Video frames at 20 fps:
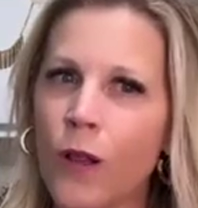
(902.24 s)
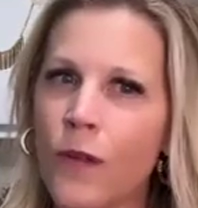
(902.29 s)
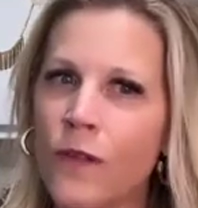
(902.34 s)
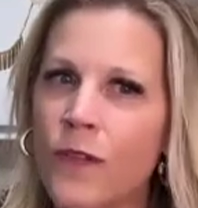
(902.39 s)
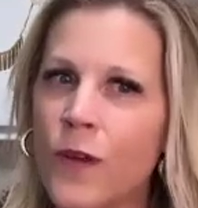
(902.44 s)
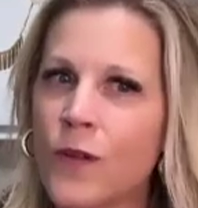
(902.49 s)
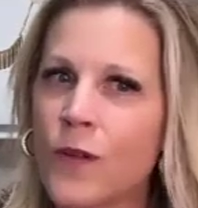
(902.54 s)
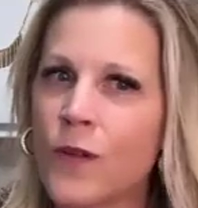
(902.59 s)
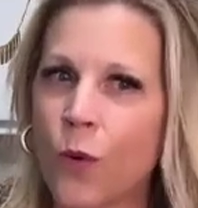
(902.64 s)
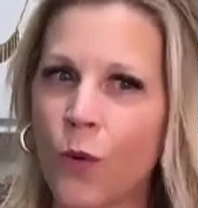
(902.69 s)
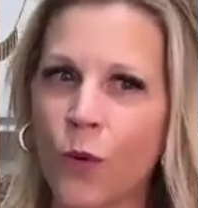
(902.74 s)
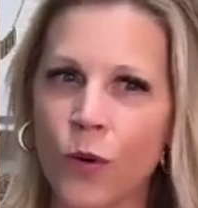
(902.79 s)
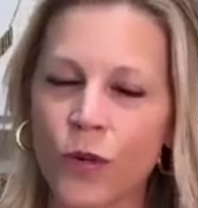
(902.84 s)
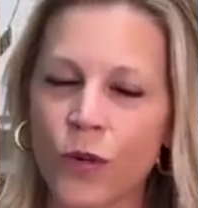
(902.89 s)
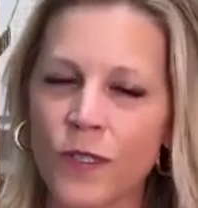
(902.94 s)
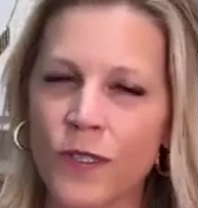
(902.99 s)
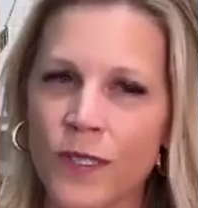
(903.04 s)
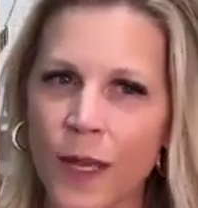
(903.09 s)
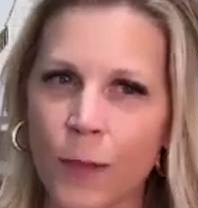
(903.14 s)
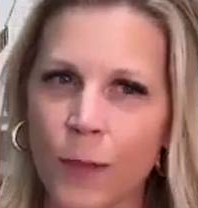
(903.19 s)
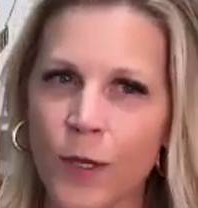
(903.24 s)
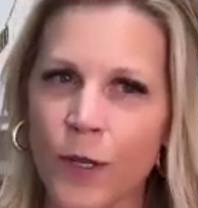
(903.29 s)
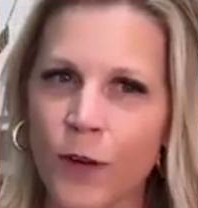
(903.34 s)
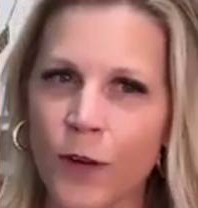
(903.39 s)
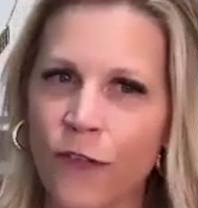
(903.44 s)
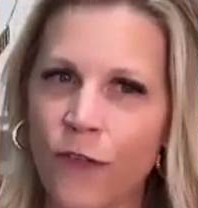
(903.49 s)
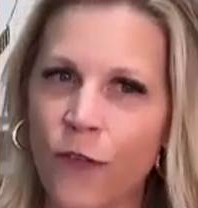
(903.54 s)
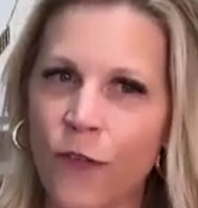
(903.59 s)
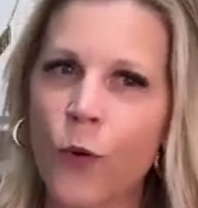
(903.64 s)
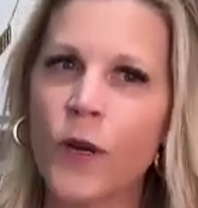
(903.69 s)
all of those orders double
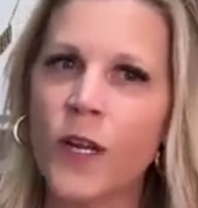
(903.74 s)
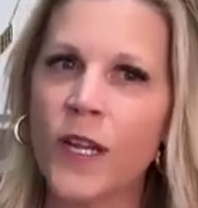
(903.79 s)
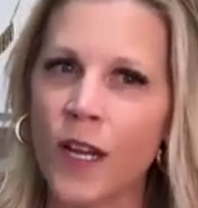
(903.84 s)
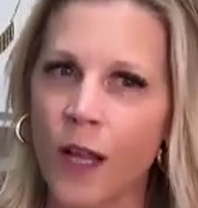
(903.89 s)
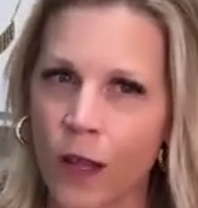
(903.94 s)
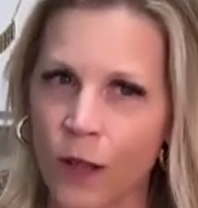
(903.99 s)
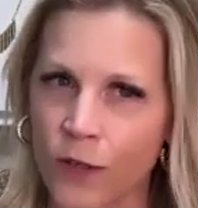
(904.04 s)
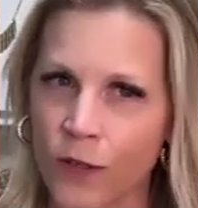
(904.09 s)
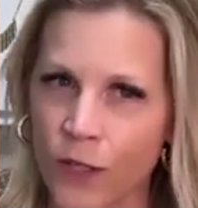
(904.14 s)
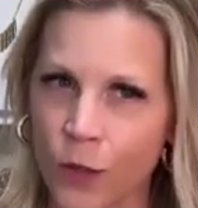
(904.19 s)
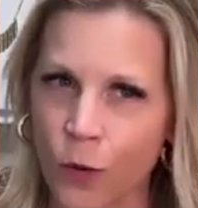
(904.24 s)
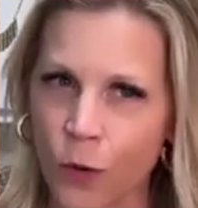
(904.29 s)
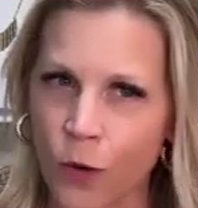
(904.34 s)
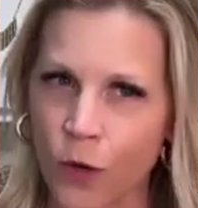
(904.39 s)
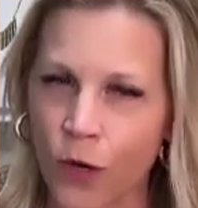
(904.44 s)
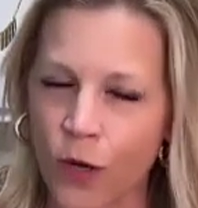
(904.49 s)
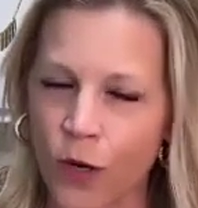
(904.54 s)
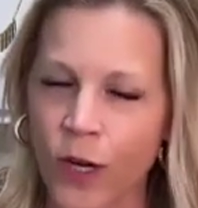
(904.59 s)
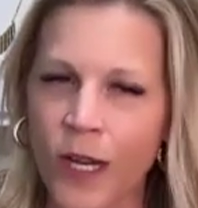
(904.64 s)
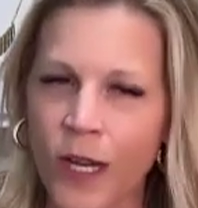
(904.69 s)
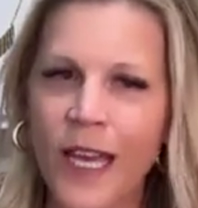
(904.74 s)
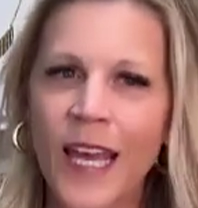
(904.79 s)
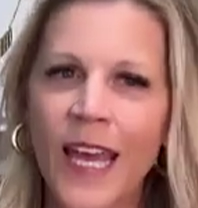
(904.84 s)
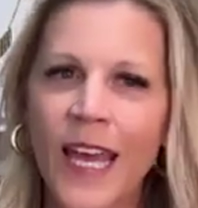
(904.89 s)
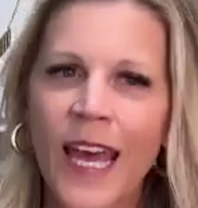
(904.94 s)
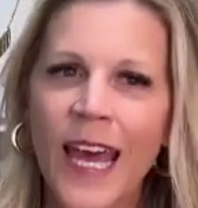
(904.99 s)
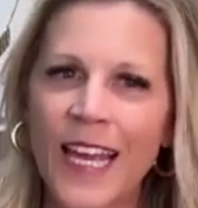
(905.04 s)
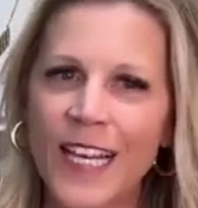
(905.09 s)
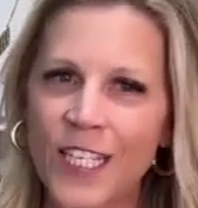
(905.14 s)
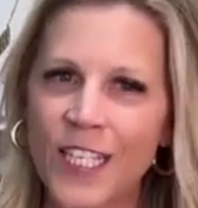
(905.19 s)
to $40 an order,
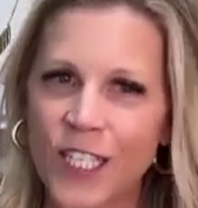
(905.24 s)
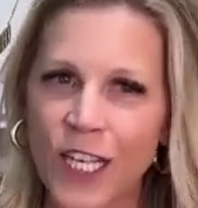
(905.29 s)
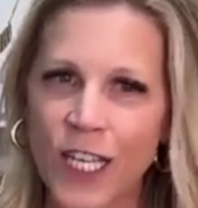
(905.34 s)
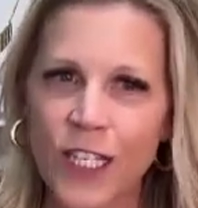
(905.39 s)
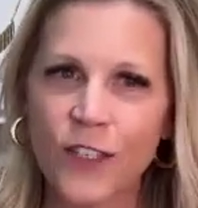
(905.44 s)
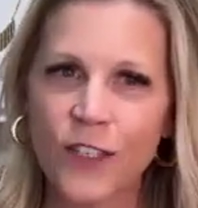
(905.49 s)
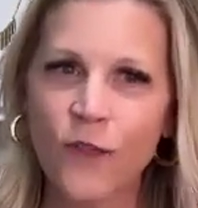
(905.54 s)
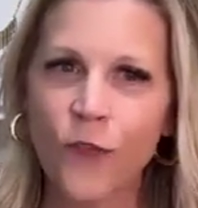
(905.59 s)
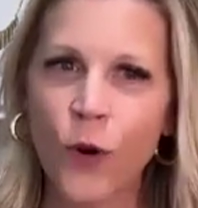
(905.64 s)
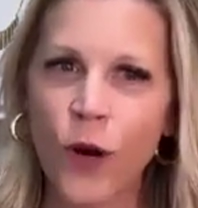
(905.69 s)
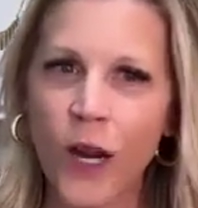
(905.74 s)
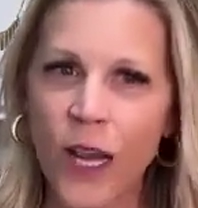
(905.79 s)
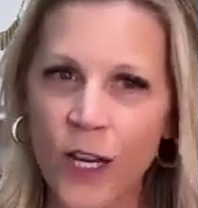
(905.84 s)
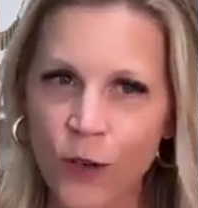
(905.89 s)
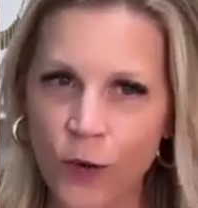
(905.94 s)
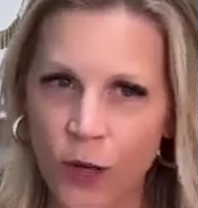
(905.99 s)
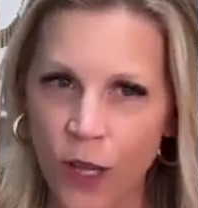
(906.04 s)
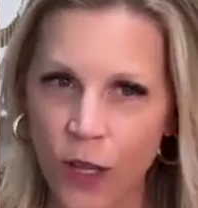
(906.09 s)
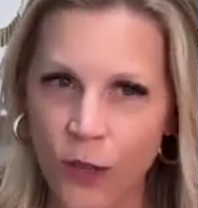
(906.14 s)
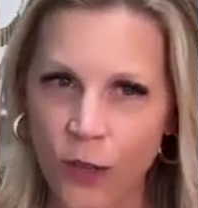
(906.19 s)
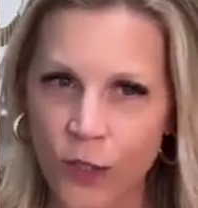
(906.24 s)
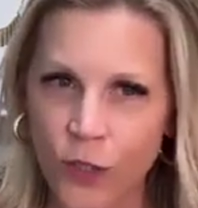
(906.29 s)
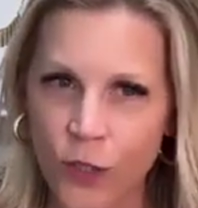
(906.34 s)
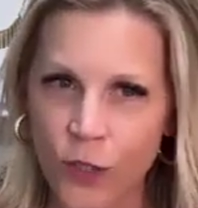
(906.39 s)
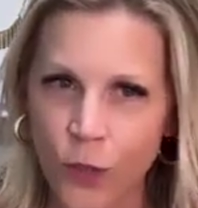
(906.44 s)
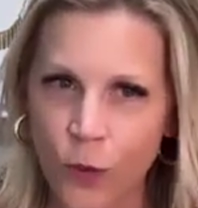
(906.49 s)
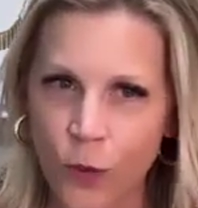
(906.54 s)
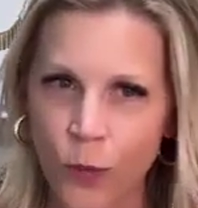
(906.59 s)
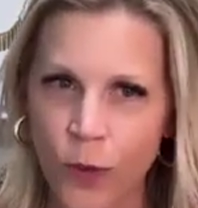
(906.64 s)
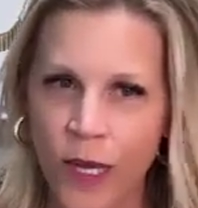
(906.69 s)
and she gets $400
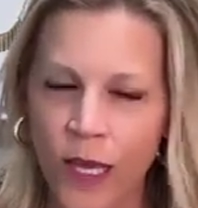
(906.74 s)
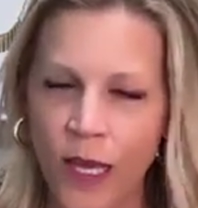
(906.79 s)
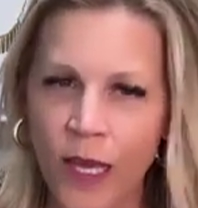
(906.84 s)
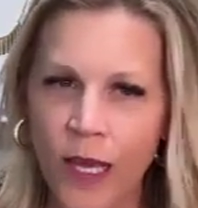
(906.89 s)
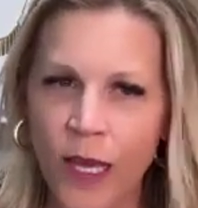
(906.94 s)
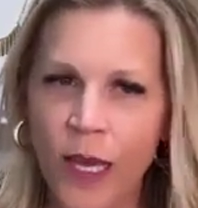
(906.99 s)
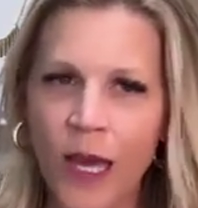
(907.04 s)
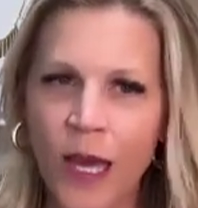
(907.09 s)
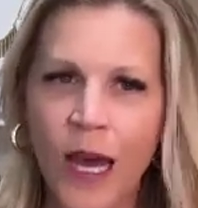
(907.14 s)
in jewelry.